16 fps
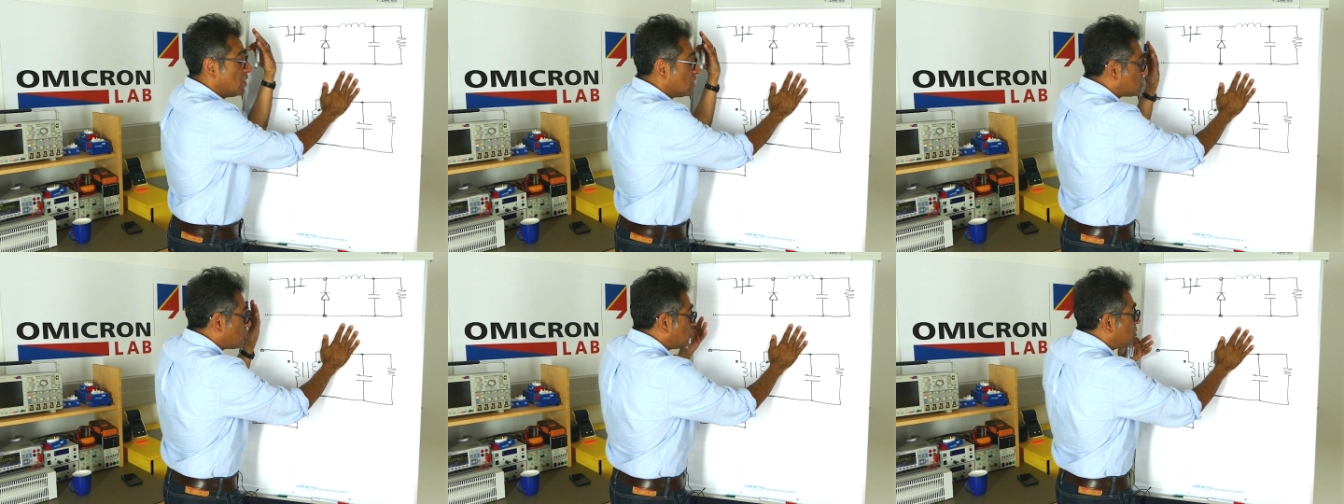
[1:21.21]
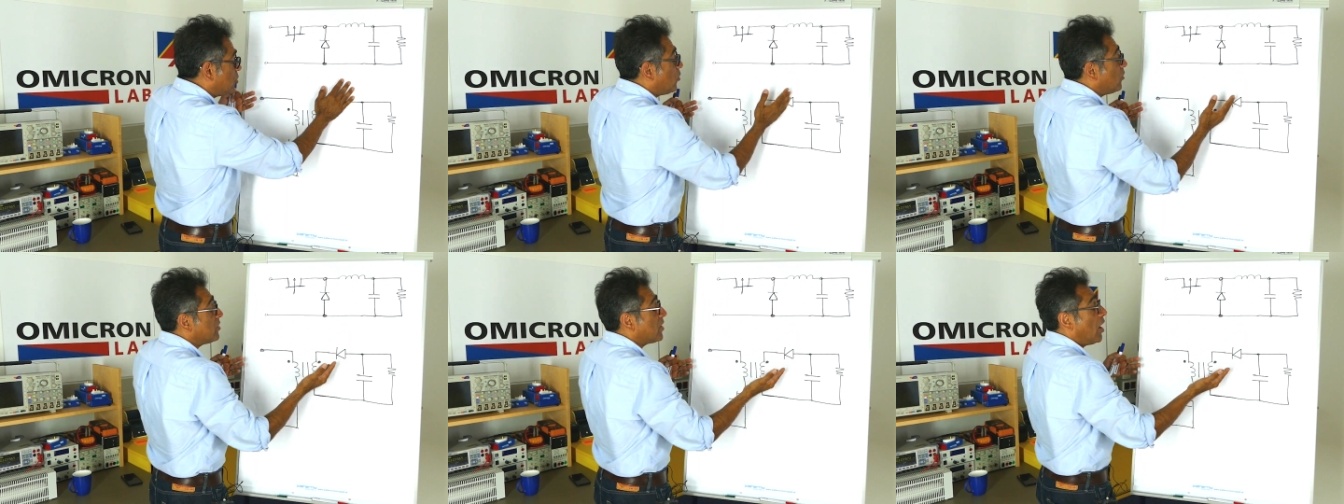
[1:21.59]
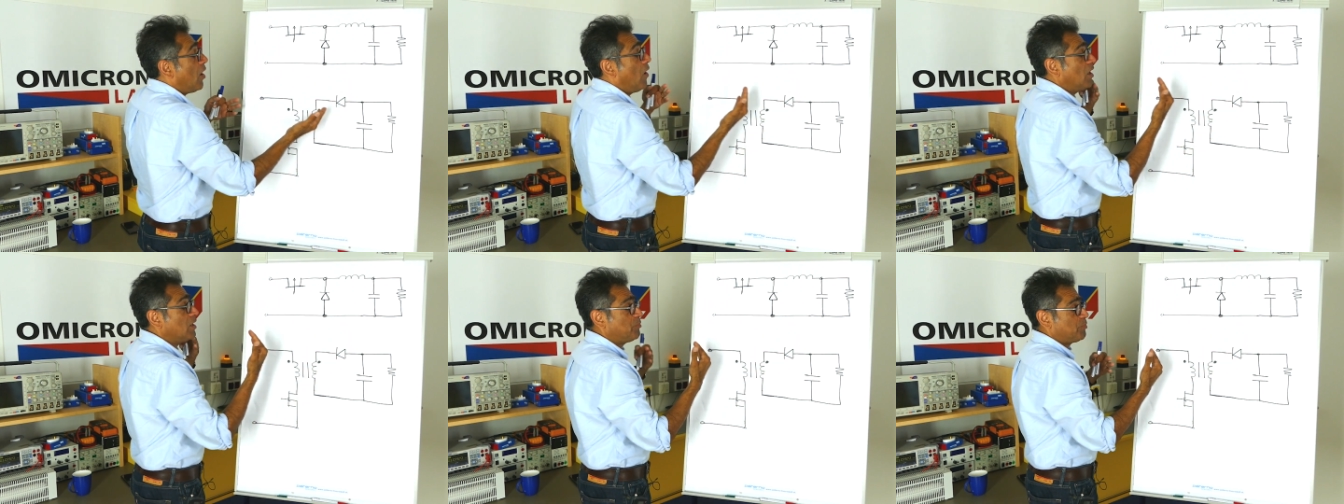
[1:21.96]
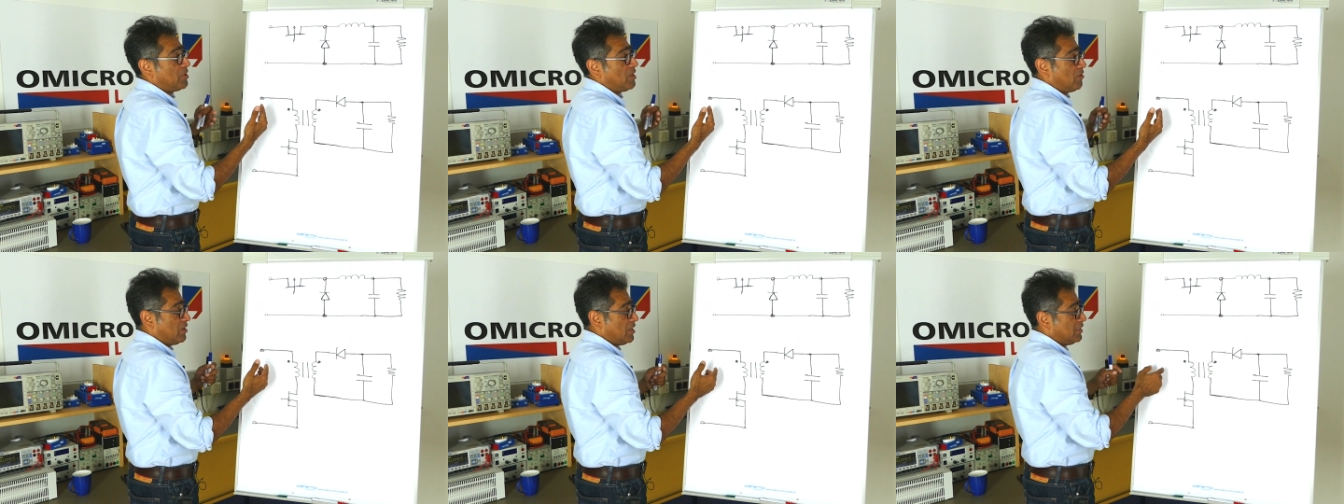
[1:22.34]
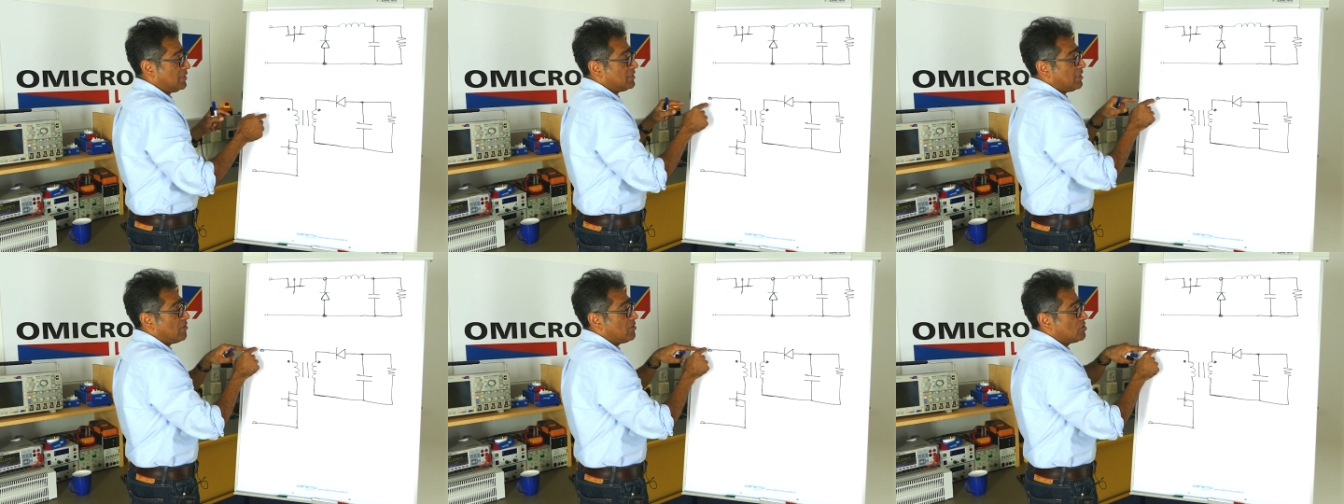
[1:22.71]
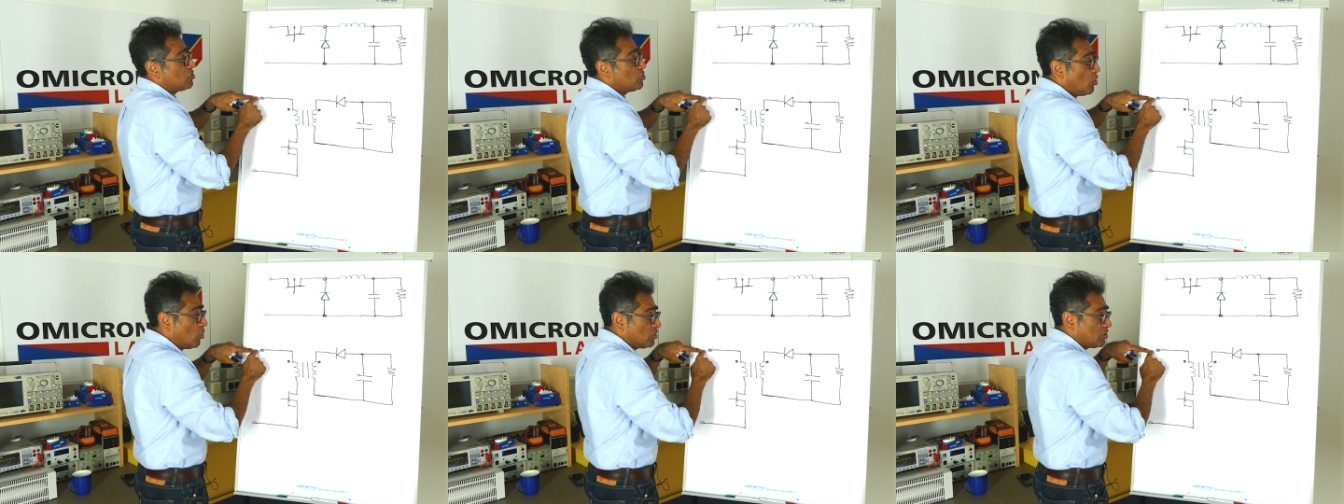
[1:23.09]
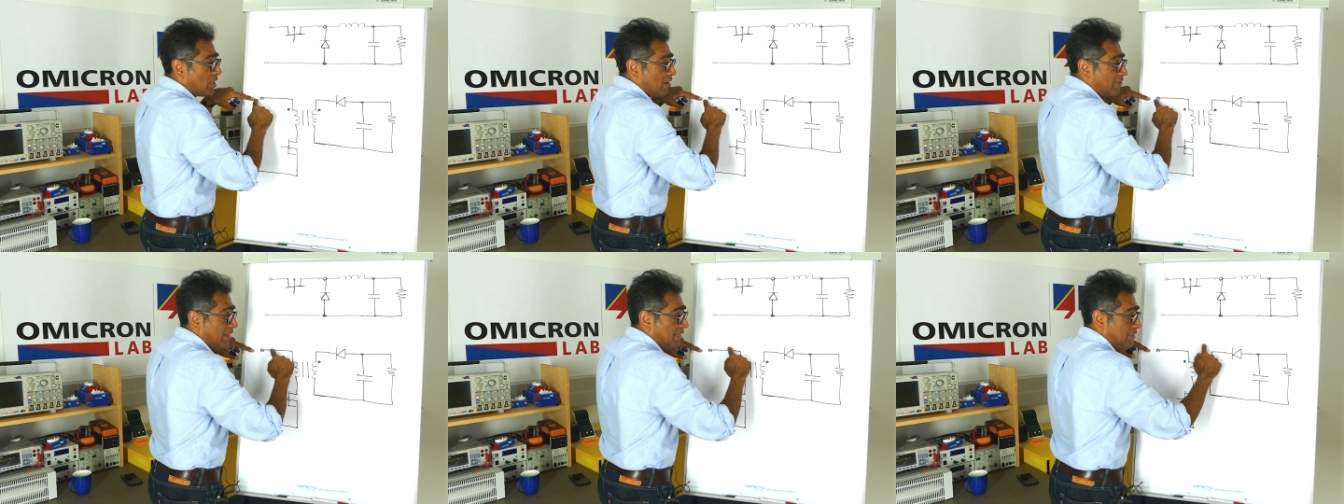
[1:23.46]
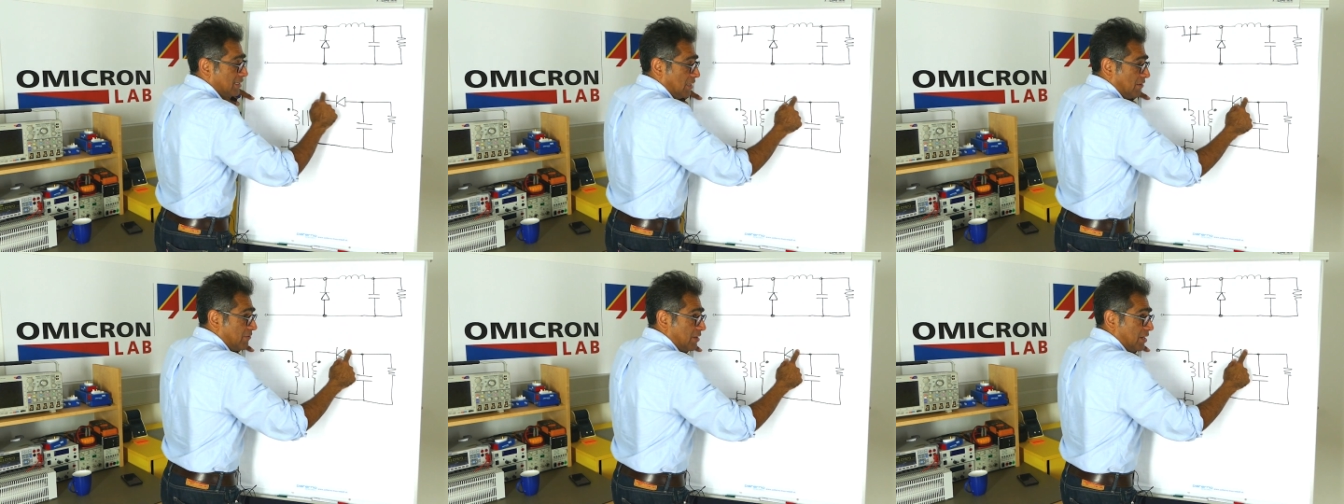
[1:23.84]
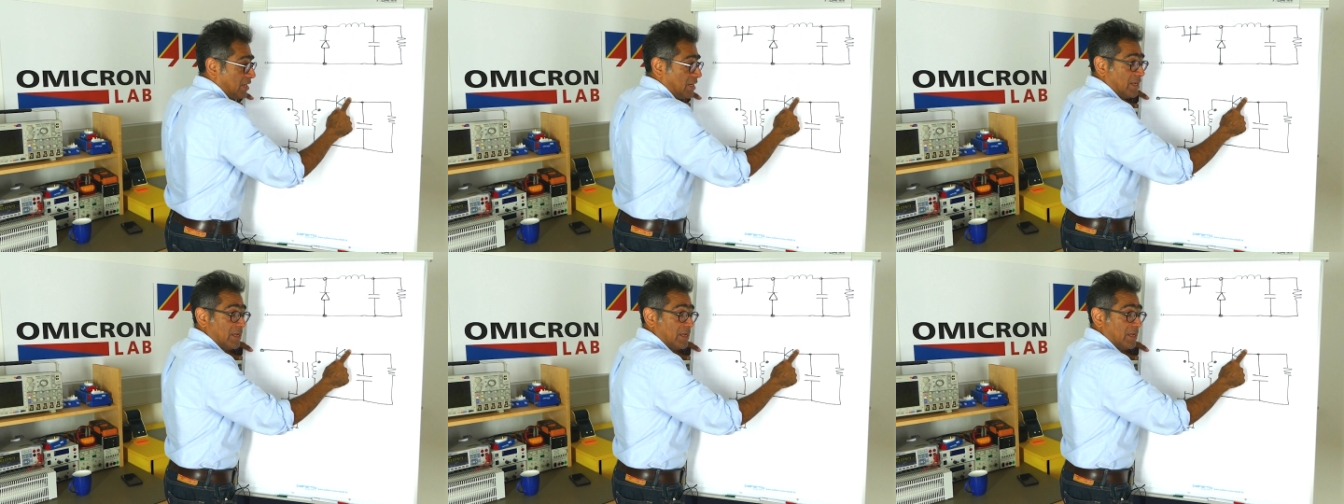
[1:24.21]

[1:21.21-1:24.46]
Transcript: So during the on period, there is no direct delivery.